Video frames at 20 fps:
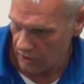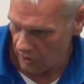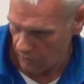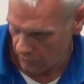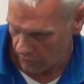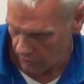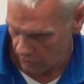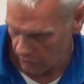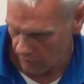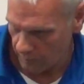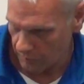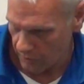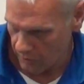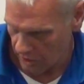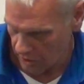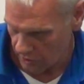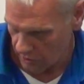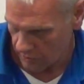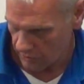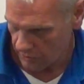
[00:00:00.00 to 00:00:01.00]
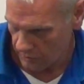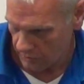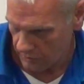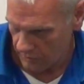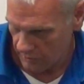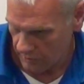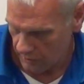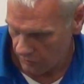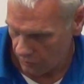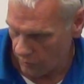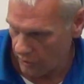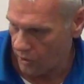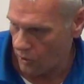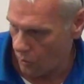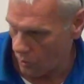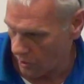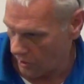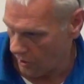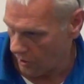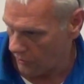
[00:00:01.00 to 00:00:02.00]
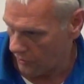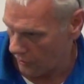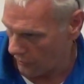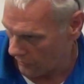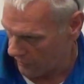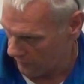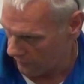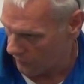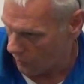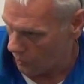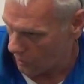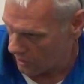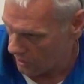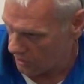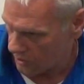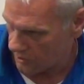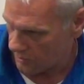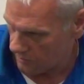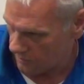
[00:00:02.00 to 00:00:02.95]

on your compressor. Record it on your invoice.